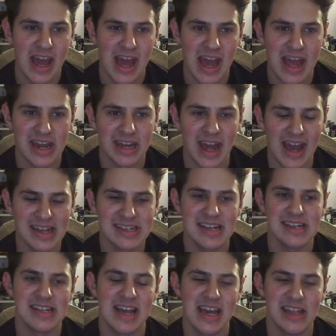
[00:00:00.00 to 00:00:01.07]
And as
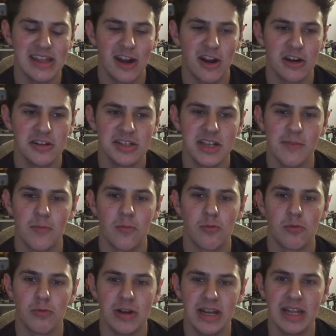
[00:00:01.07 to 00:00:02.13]
I said, there are
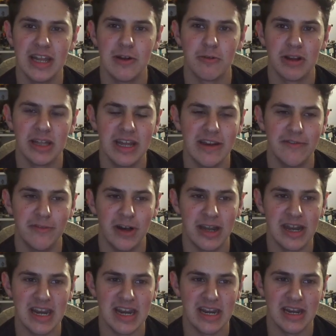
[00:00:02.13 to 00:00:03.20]
some really, really
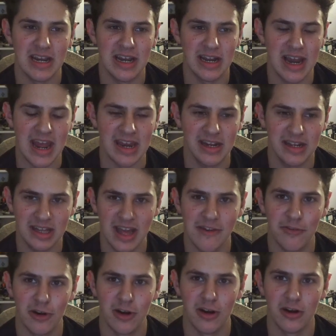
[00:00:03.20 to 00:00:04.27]
funny and
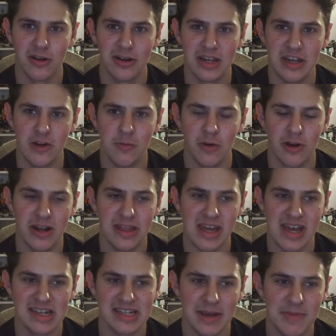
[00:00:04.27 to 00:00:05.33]
clever humor in
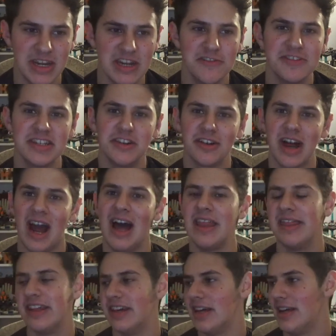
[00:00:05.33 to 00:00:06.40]
this. I mean, you've still
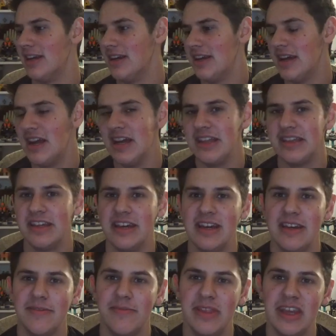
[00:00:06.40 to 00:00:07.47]
got the
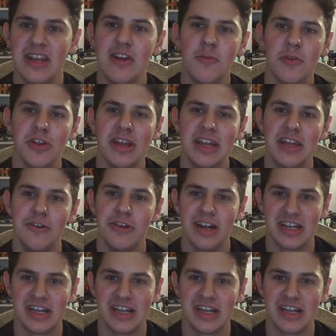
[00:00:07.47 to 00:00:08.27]
humor that you would